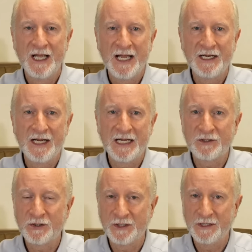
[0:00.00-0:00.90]
and it
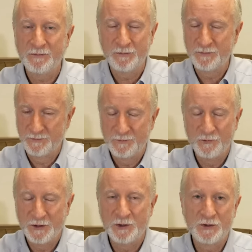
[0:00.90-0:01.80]
actually
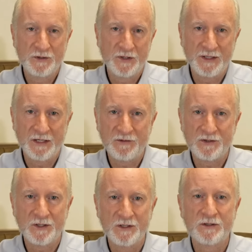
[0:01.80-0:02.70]
reduces the
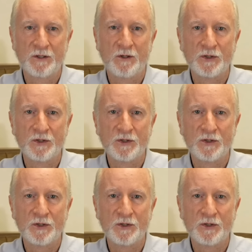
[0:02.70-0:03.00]
deficit. So